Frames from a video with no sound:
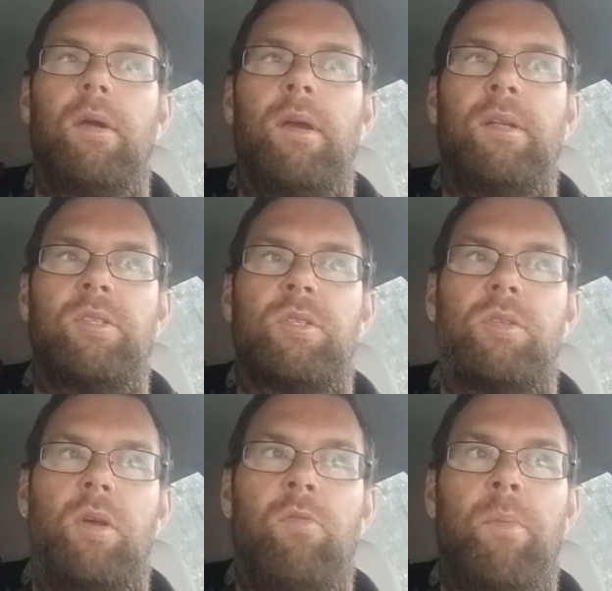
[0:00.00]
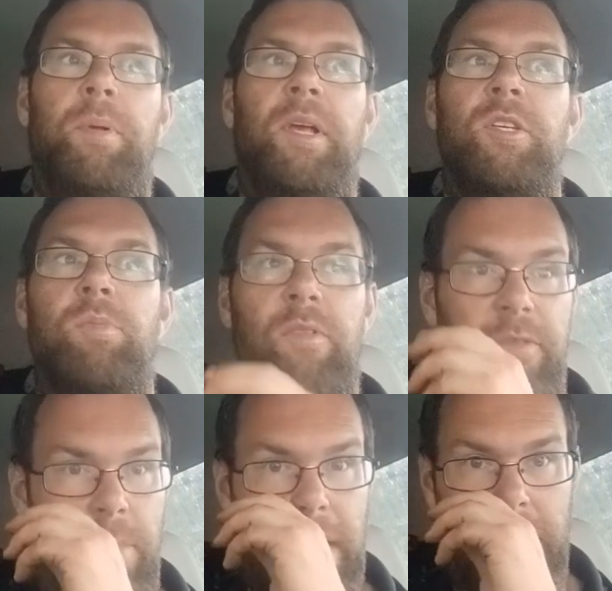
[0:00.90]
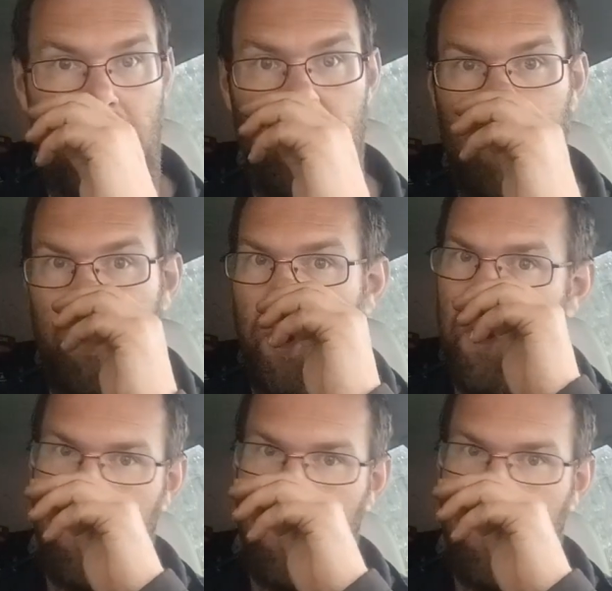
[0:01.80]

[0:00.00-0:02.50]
It's a replacement for my Cobra,